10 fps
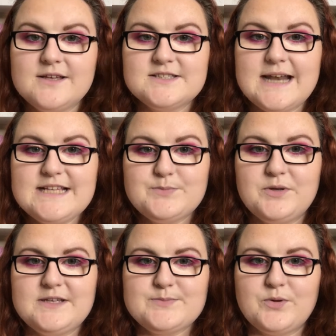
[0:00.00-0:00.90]
So let's
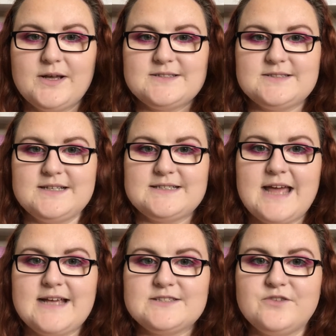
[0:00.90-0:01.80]
put these products to the
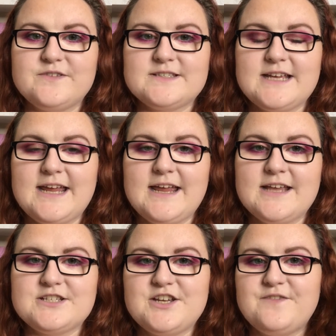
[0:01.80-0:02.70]
test.
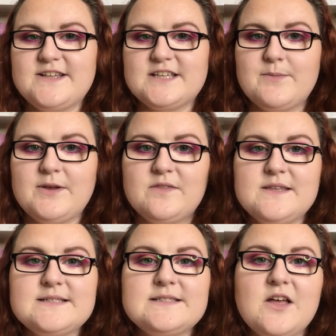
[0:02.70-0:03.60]
Obviously, Too Faced is going to be on
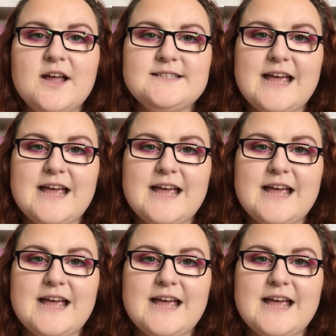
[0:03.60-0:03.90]
this side